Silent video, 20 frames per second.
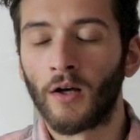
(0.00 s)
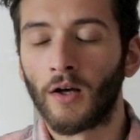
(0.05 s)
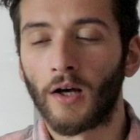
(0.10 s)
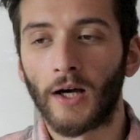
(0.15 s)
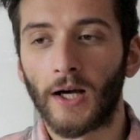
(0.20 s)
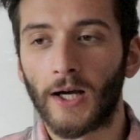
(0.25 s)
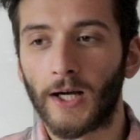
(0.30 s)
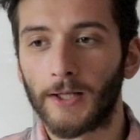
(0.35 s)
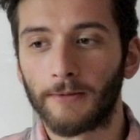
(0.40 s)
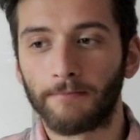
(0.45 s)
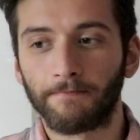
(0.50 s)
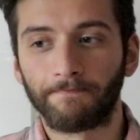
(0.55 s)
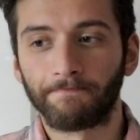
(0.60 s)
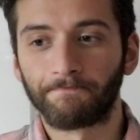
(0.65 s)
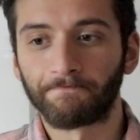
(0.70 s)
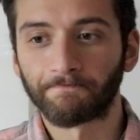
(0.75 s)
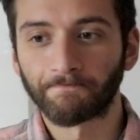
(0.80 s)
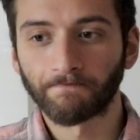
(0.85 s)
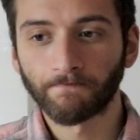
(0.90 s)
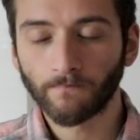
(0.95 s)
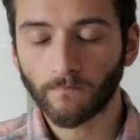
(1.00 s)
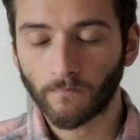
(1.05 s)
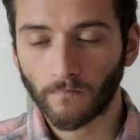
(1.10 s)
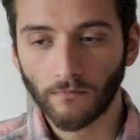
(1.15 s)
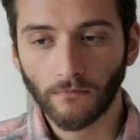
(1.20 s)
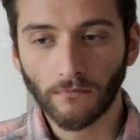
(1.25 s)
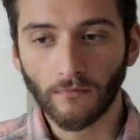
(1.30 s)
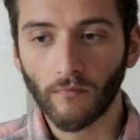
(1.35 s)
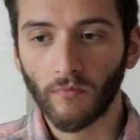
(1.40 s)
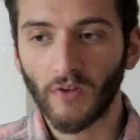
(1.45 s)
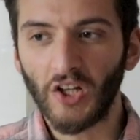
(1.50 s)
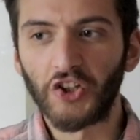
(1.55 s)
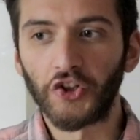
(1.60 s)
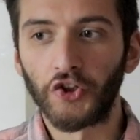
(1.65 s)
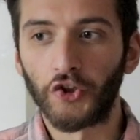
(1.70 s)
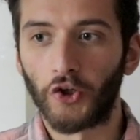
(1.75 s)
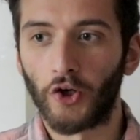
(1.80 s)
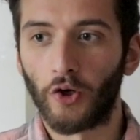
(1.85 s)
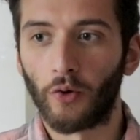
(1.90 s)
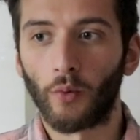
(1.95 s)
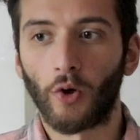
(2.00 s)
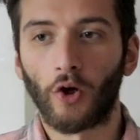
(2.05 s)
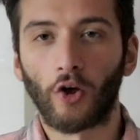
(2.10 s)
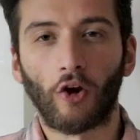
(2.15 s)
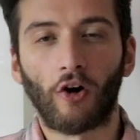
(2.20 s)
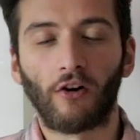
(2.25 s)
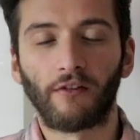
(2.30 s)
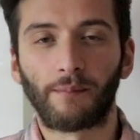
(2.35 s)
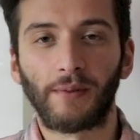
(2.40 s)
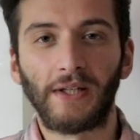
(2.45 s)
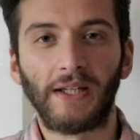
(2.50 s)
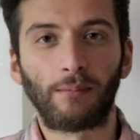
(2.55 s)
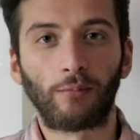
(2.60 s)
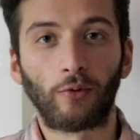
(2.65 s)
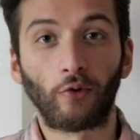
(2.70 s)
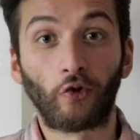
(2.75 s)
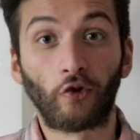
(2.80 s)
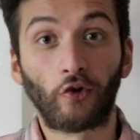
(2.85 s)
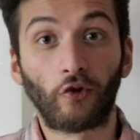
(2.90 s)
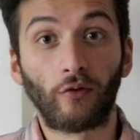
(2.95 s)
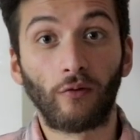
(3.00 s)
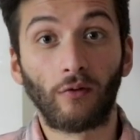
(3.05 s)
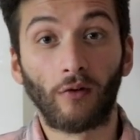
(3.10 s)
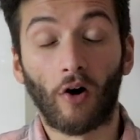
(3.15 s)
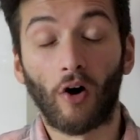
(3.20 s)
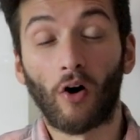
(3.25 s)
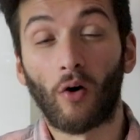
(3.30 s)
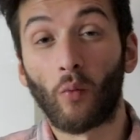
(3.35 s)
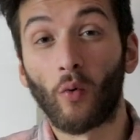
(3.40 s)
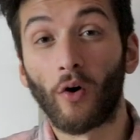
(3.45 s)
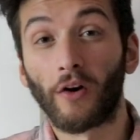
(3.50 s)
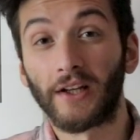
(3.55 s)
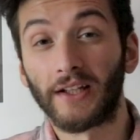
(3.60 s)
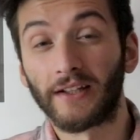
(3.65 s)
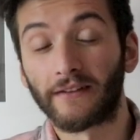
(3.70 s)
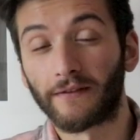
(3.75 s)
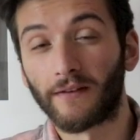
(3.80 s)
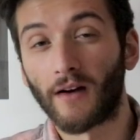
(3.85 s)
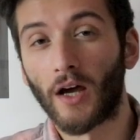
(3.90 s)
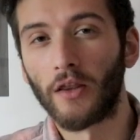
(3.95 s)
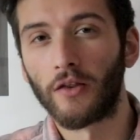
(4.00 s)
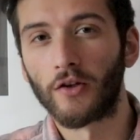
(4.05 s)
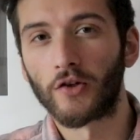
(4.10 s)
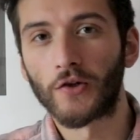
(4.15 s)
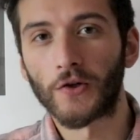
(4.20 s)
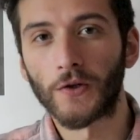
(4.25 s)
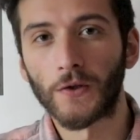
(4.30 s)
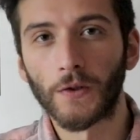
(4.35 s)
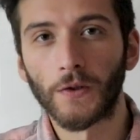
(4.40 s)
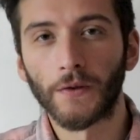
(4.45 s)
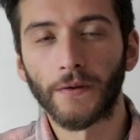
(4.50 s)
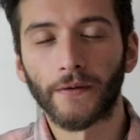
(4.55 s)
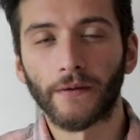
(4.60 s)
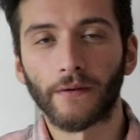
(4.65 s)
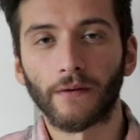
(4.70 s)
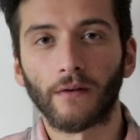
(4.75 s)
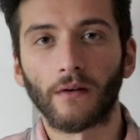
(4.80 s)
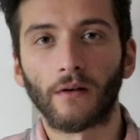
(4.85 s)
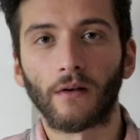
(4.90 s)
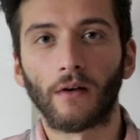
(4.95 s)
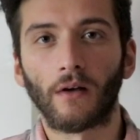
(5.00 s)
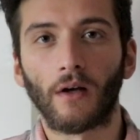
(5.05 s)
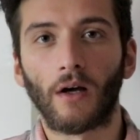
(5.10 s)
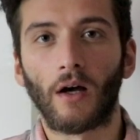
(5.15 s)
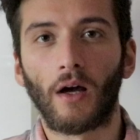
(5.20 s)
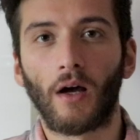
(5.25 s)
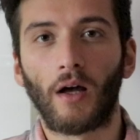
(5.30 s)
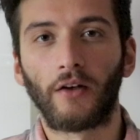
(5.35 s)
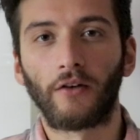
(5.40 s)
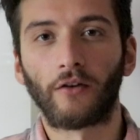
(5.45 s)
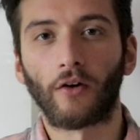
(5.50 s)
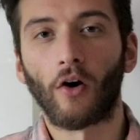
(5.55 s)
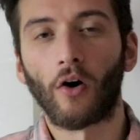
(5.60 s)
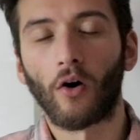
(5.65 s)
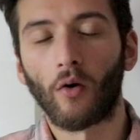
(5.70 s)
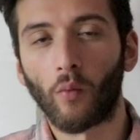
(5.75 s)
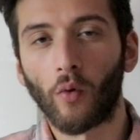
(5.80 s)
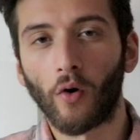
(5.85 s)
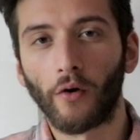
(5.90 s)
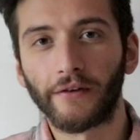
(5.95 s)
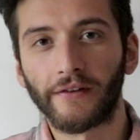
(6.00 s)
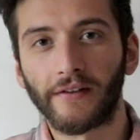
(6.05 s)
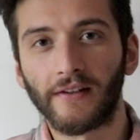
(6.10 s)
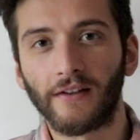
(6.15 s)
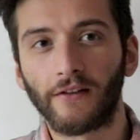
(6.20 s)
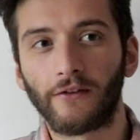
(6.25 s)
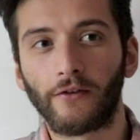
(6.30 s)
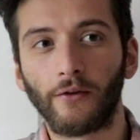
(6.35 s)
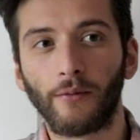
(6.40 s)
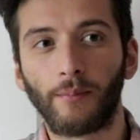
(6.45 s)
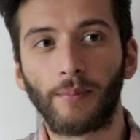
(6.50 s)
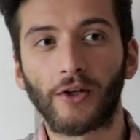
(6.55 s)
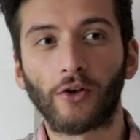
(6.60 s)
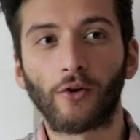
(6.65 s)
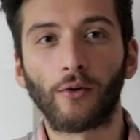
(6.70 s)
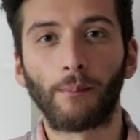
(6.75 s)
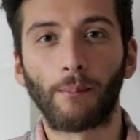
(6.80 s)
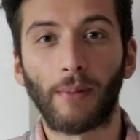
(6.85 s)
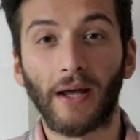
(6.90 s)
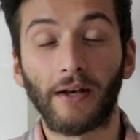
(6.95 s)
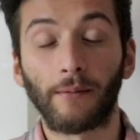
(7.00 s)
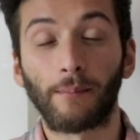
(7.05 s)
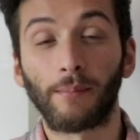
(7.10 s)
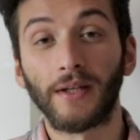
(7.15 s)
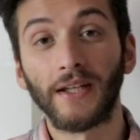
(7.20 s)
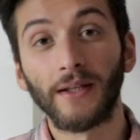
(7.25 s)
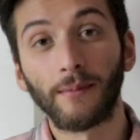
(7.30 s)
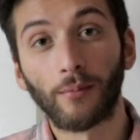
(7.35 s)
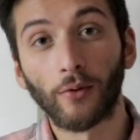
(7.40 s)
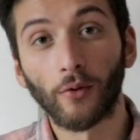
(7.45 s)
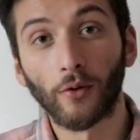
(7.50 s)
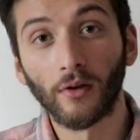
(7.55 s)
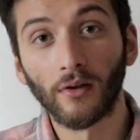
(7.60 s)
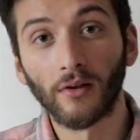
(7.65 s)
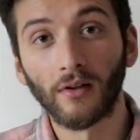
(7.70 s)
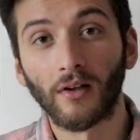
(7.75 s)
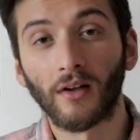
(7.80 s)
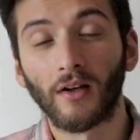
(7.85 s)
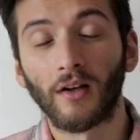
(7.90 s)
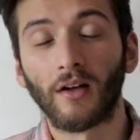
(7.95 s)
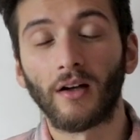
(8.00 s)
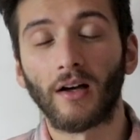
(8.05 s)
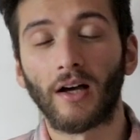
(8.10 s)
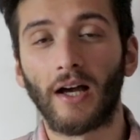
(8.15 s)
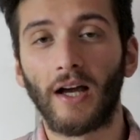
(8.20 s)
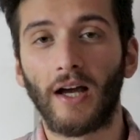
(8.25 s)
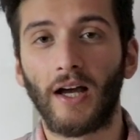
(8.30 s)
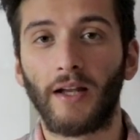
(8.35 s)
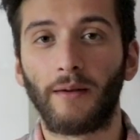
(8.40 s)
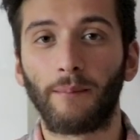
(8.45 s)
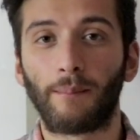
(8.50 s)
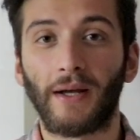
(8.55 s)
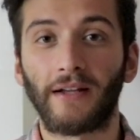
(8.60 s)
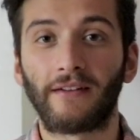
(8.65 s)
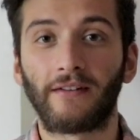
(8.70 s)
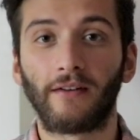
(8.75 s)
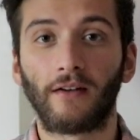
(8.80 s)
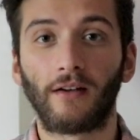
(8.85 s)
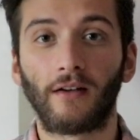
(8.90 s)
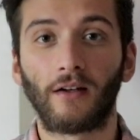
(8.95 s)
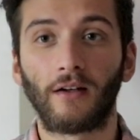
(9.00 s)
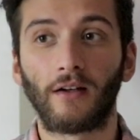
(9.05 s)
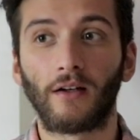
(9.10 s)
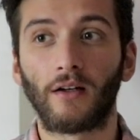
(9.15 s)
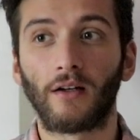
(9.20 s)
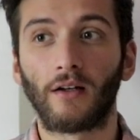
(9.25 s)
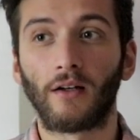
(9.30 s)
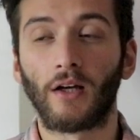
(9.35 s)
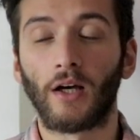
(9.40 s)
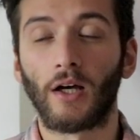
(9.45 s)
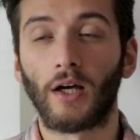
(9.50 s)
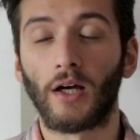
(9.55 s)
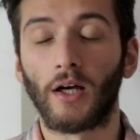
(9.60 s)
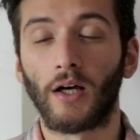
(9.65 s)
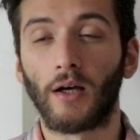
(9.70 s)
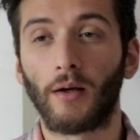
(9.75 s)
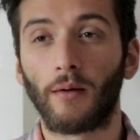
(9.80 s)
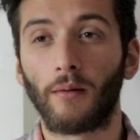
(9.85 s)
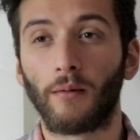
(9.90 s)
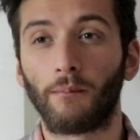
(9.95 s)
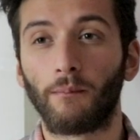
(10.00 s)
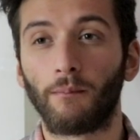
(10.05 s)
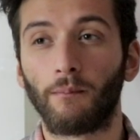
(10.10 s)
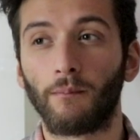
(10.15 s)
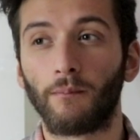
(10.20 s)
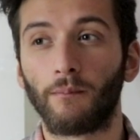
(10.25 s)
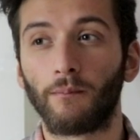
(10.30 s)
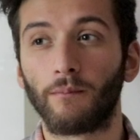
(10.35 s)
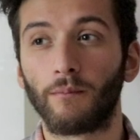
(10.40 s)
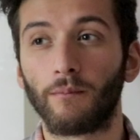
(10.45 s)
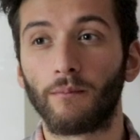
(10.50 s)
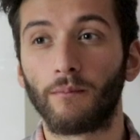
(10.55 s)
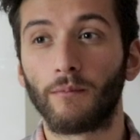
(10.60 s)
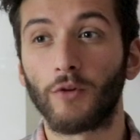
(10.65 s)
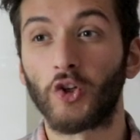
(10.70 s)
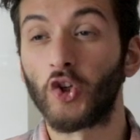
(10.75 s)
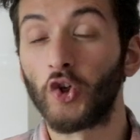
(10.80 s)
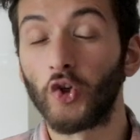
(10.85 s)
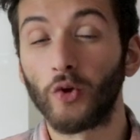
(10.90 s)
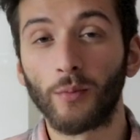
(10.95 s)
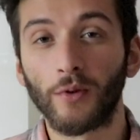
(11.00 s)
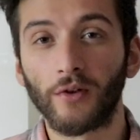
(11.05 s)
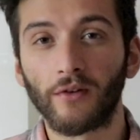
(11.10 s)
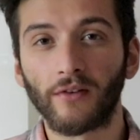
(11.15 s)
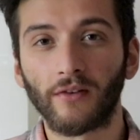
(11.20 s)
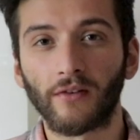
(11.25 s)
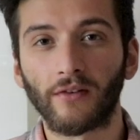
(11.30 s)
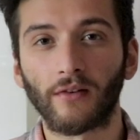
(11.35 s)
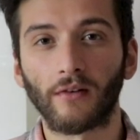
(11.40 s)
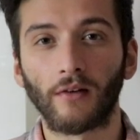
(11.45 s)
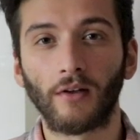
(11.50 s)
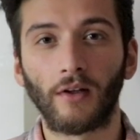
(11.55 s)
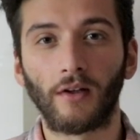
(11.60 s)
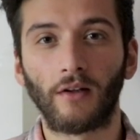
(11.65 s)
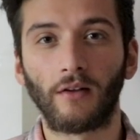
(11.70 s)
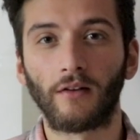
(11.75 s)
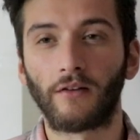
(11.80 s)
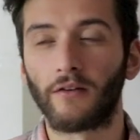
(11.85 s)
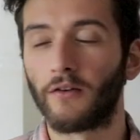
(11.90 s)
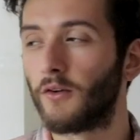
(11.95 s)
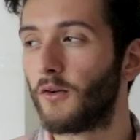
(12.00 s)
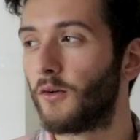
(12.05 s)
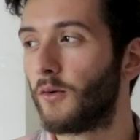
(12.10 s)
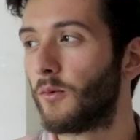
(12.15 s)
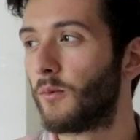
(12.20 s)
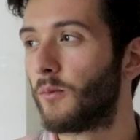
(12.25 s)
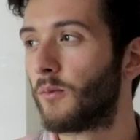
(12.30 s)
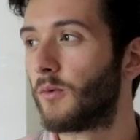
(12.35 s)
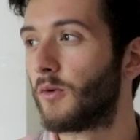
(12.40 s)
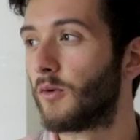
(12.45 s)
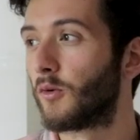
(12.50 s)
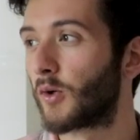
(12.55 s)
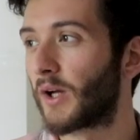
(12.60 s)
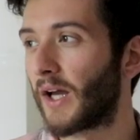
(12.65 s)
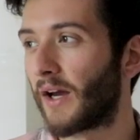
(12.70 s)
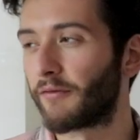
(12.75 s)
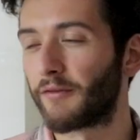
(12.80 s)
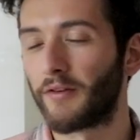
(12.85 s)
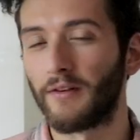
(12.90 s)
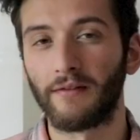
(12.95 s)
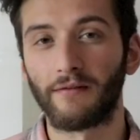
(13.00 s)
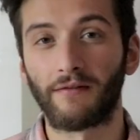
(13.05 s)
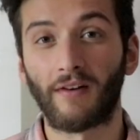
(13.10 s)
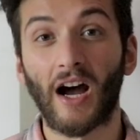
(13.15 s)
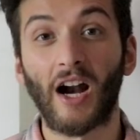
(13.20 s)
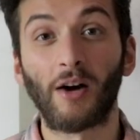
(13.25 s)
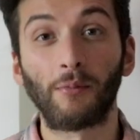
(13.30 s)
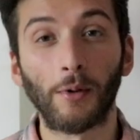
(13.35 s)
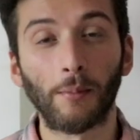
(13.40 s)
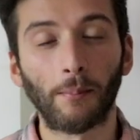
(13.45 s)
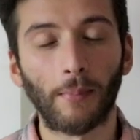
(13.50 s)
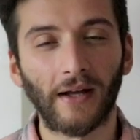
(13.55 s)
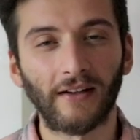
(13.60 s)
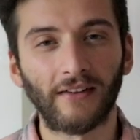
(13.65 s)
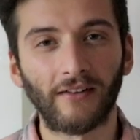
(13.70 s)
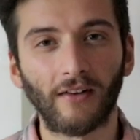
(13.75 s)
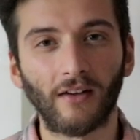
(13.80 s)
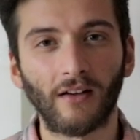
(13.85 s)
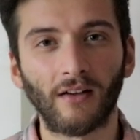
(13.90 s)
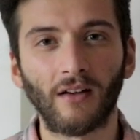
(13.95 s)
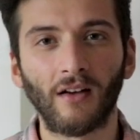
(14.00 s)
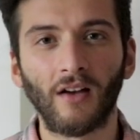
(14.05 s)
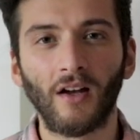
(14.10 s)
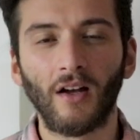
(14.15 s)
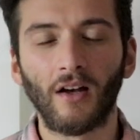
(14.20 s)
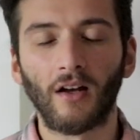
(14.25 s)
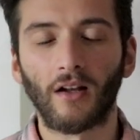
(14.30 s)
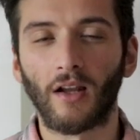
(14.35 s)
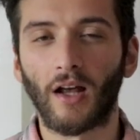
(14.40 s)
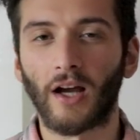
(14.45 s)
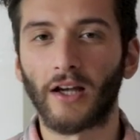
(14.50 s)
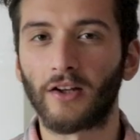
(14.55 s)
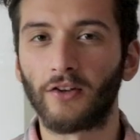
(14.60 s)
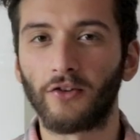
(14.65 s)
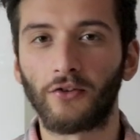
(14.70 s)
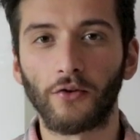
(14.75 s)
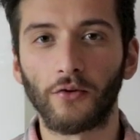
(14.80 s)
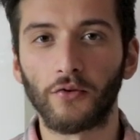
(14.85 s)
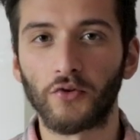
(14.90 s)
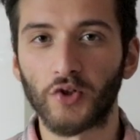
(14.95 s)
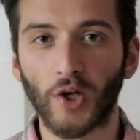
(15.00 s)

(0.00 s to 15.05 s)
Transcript: um, you know a lot of people are wanting to find the truth and are wanting to become better people and better um, humans and to look after the environment better. Like I do